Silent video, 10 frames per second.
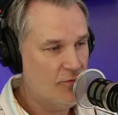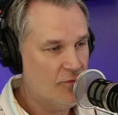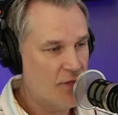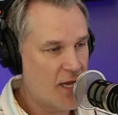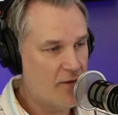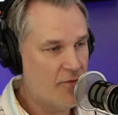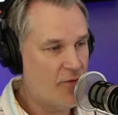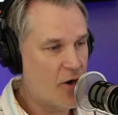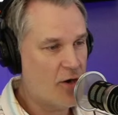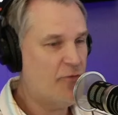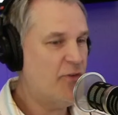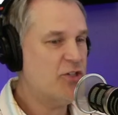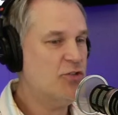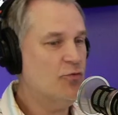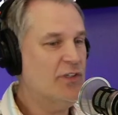Kind of our
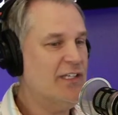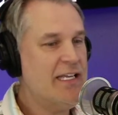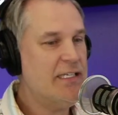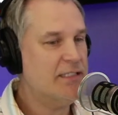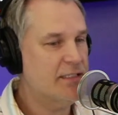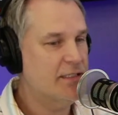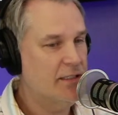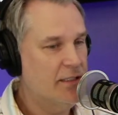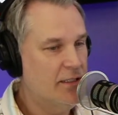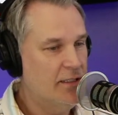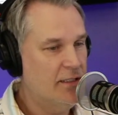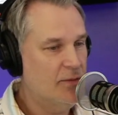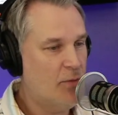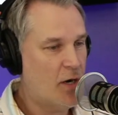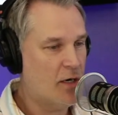official release
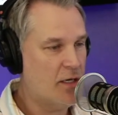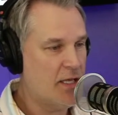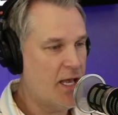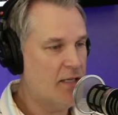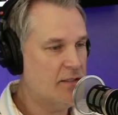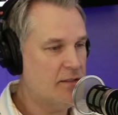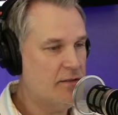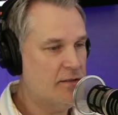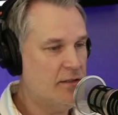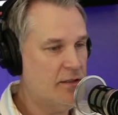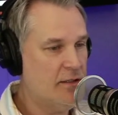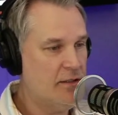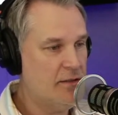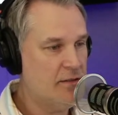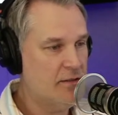party, as it
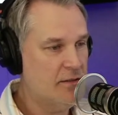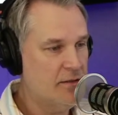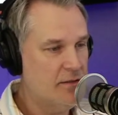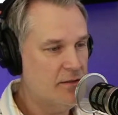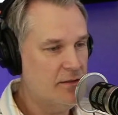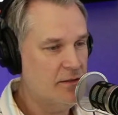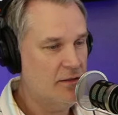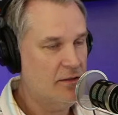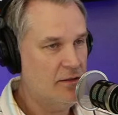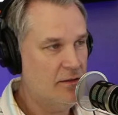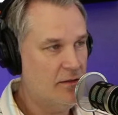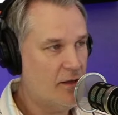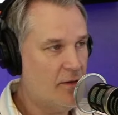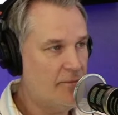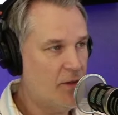is.
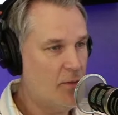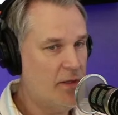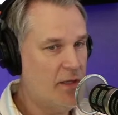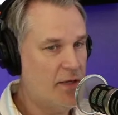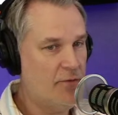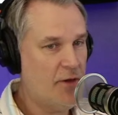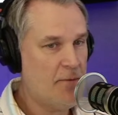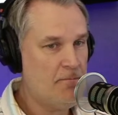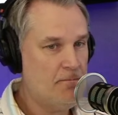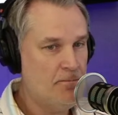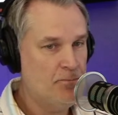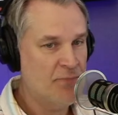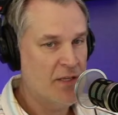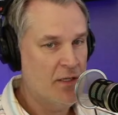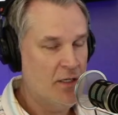So that'll be a lot of fun.
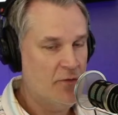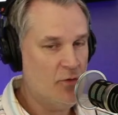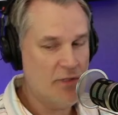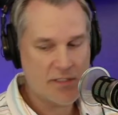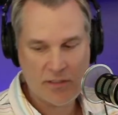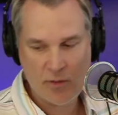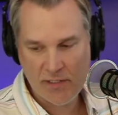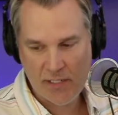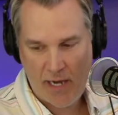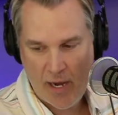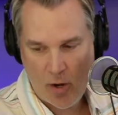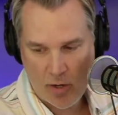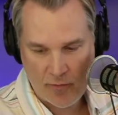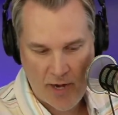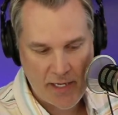If you listen to us on
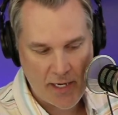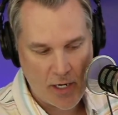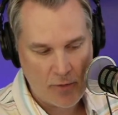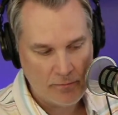iHeartRadio